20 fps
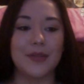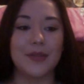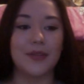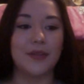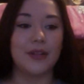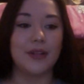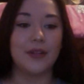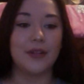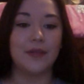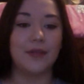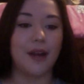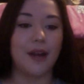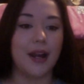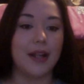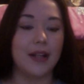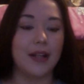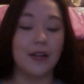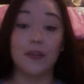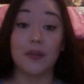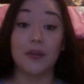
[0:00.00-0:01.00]
You'll
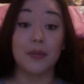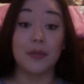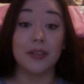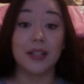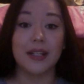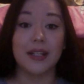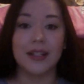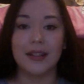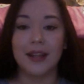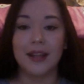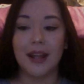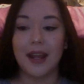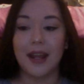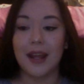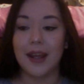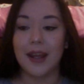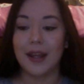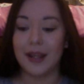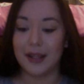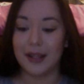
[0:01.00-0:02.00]
find a Grimalkin
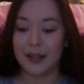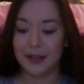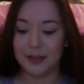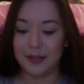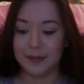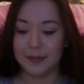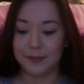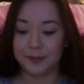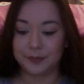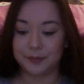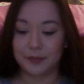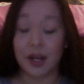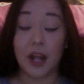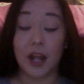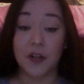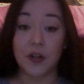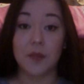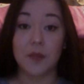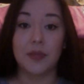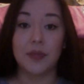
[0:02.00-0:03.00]
in
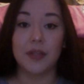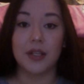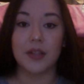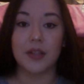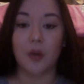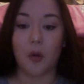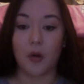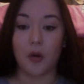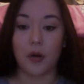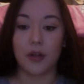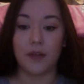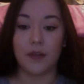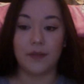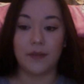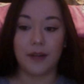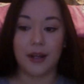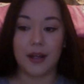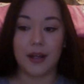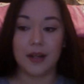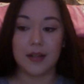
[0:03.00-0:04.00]
Hydropolis, or you'll
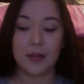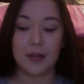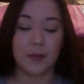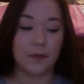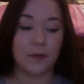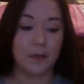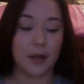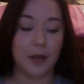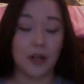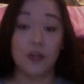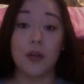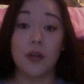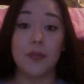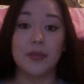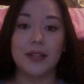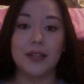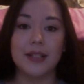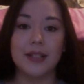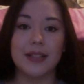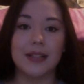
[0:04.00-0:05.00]
find someone from
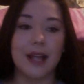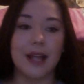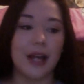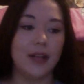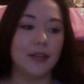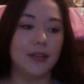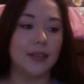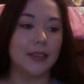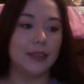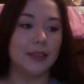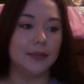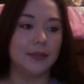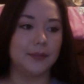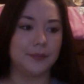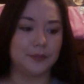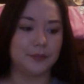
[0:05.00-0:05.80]
Hydropolis out in